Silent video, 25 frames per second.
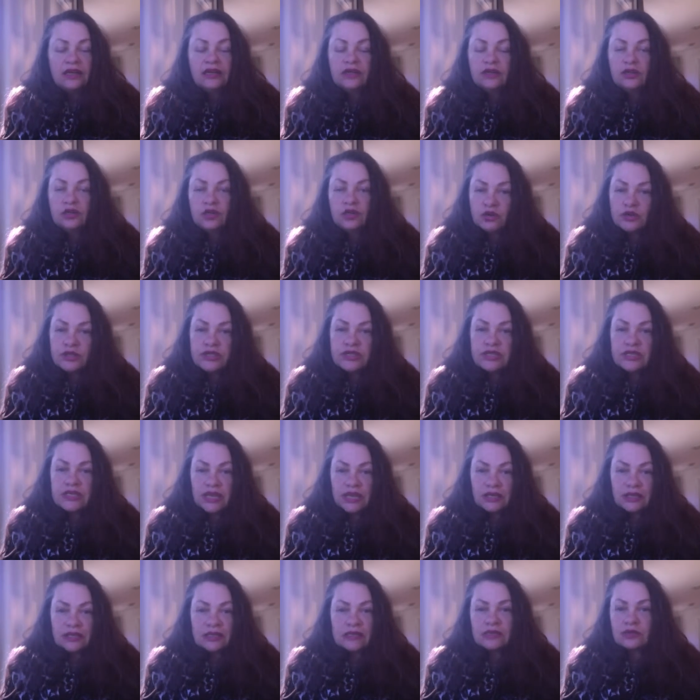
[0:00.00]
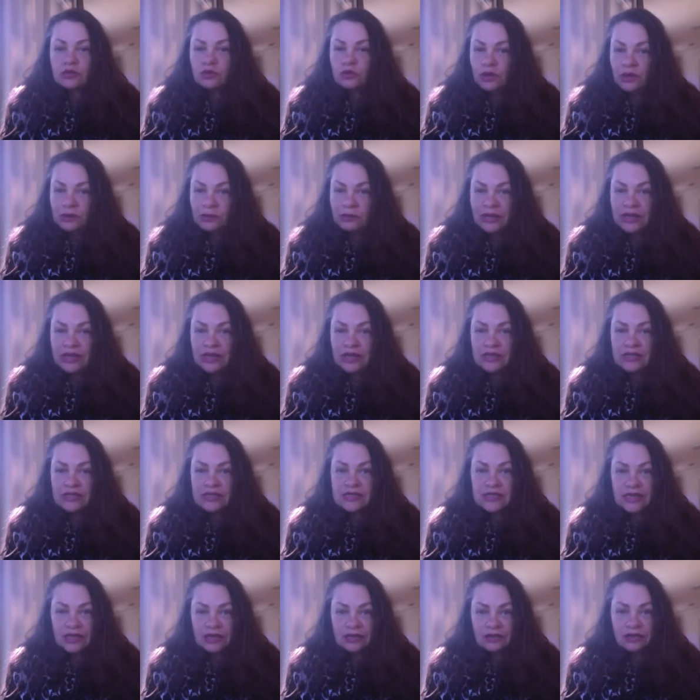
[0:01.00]
Your Sense Webinar
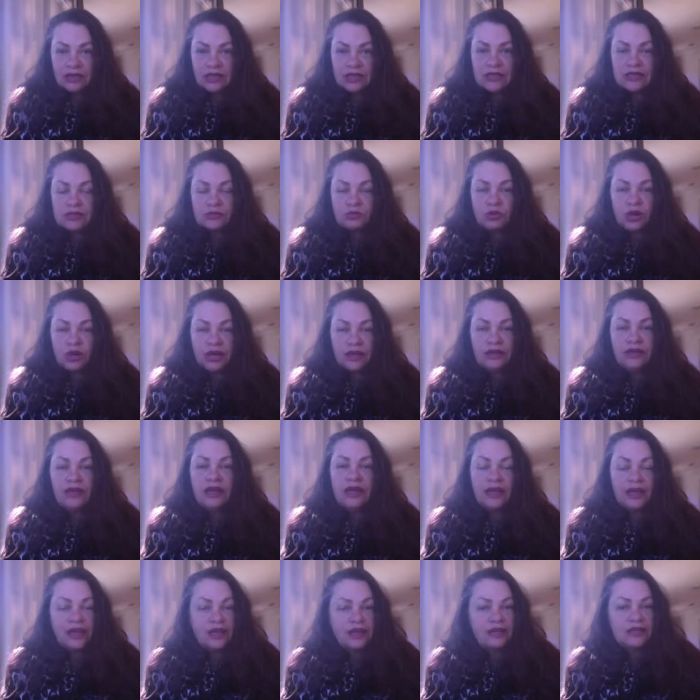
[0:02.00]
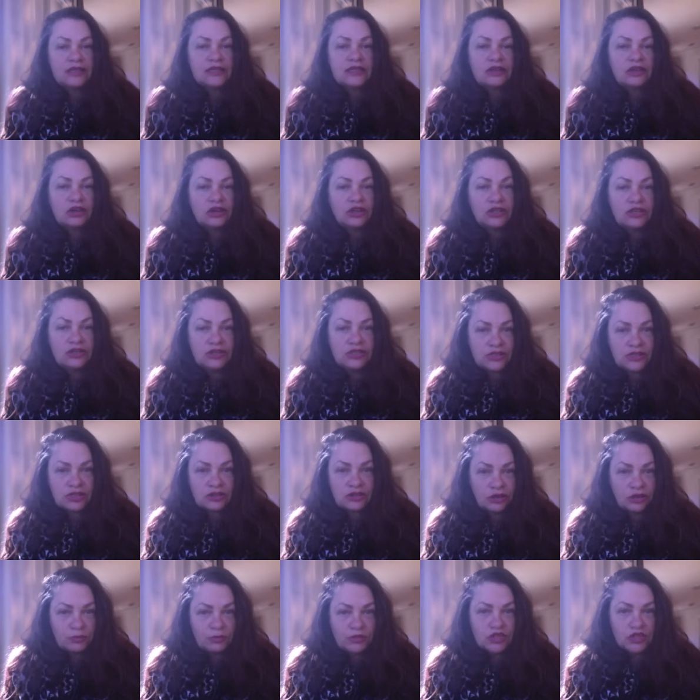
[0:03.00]
Series 1, and it's got a
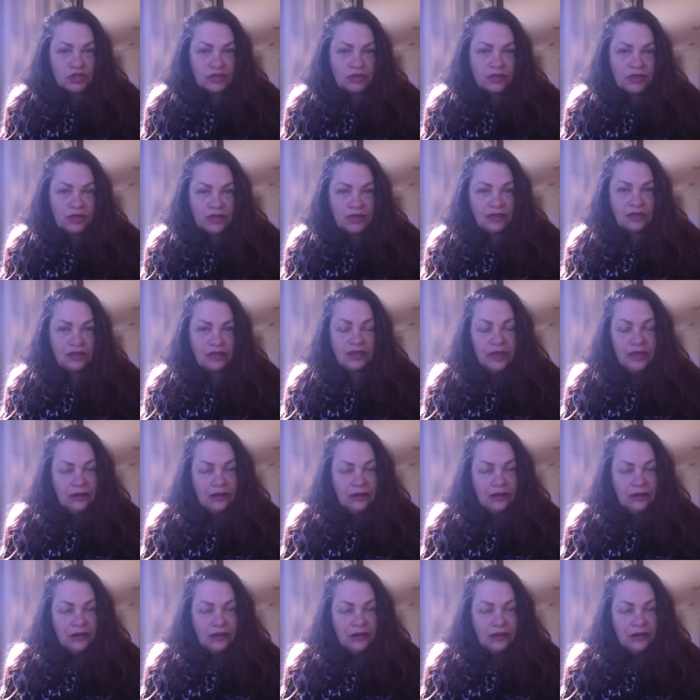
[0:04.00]
description there.